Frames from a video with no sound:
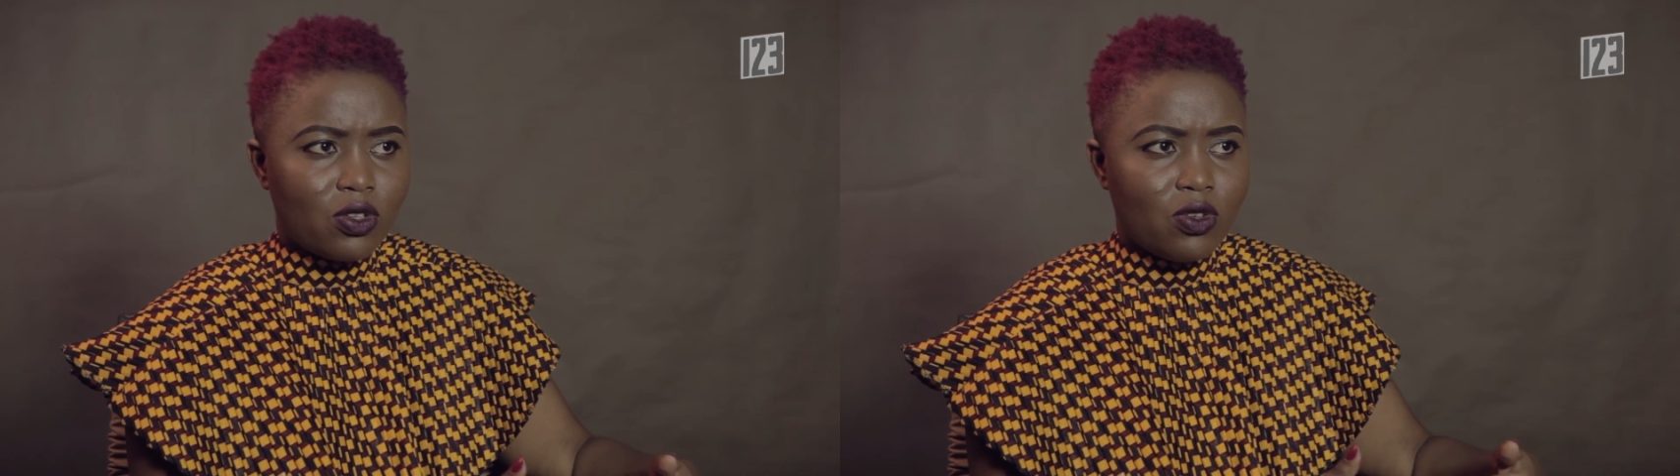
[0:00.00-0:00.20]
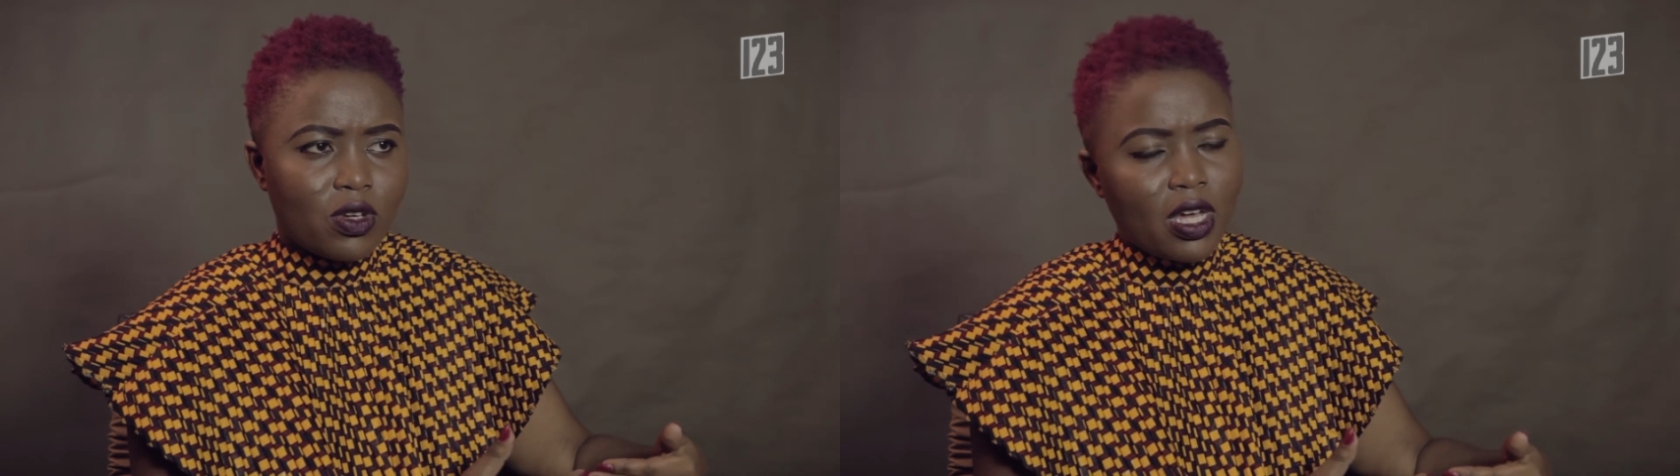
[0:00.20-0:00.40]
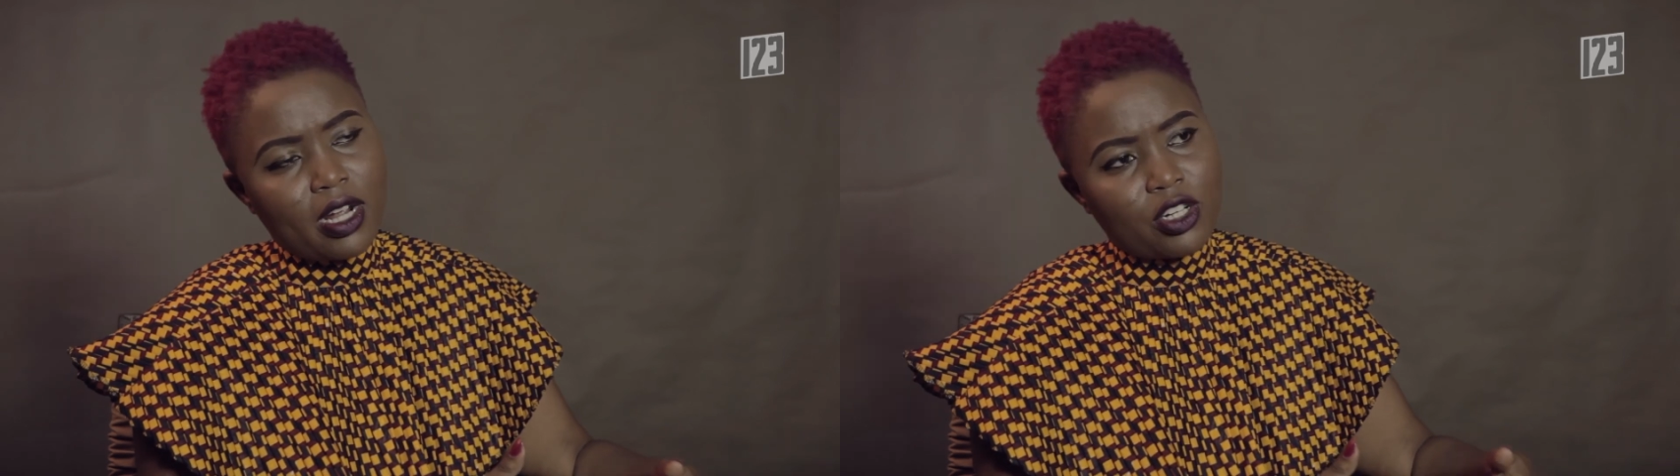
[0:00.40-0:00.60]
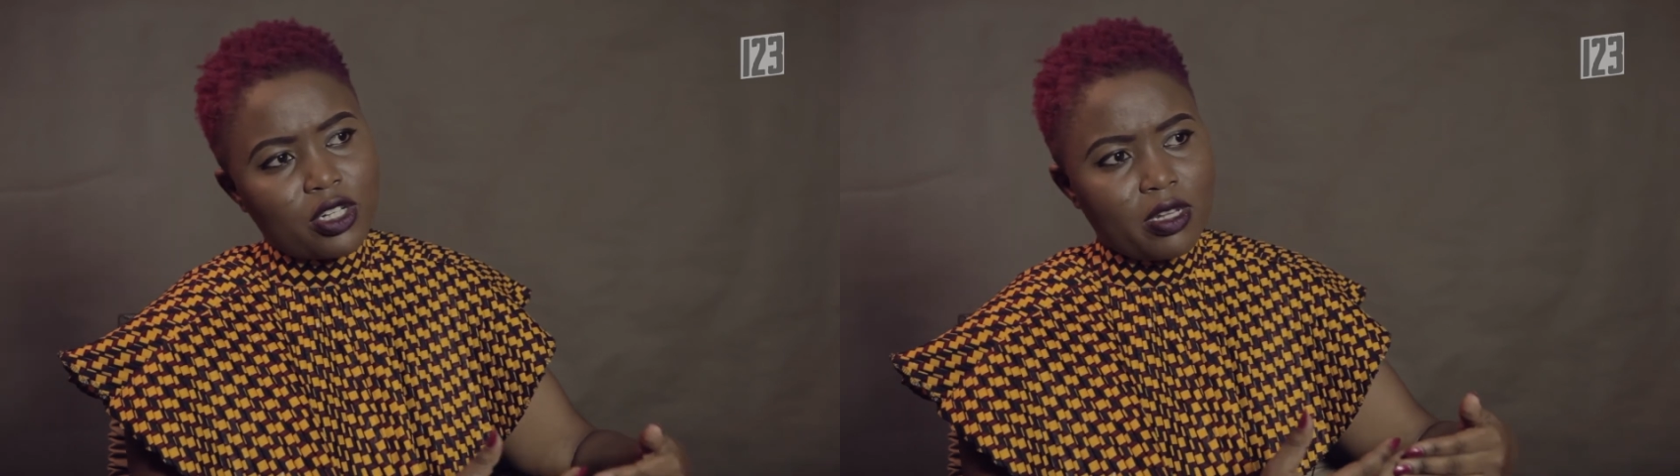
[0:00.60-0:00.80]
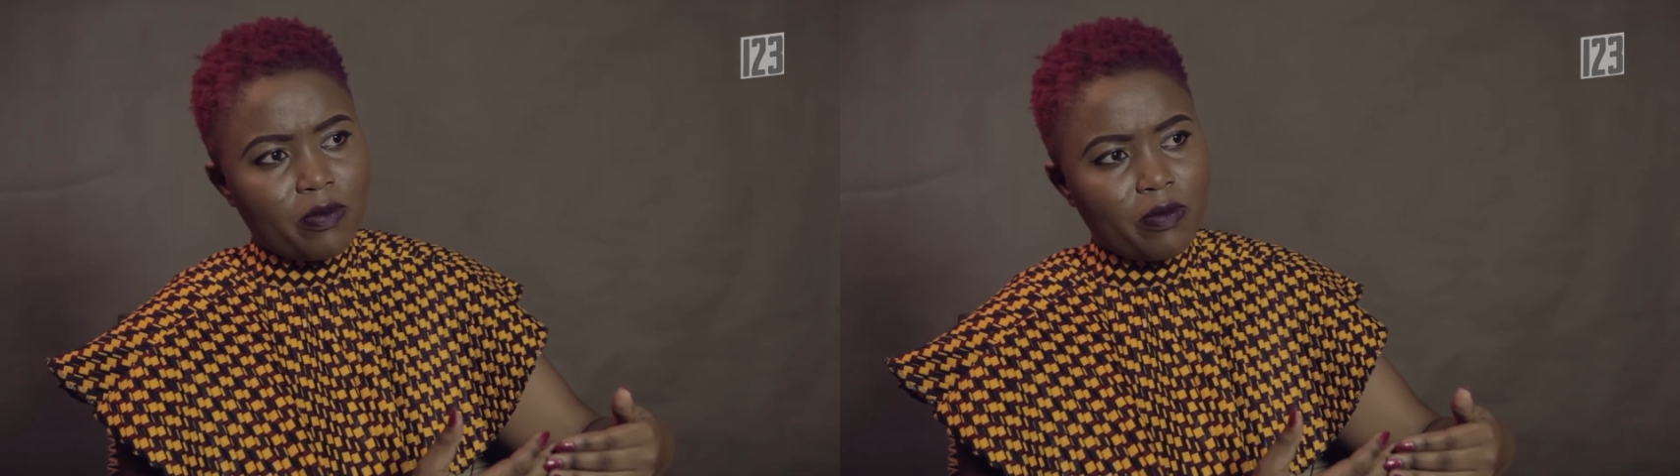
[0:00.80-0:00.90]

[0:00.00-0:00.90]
you can actually